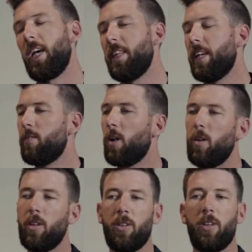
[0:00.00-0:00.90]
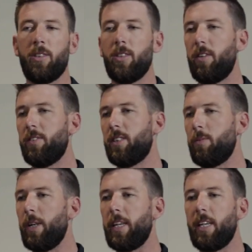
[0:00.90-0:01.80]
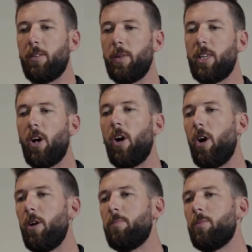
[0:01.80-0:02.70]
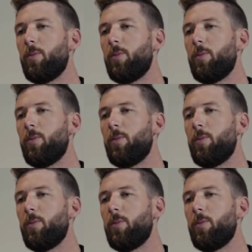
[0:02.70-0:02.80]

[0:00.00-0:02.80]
then rolling on, obviously weekends we'd go home,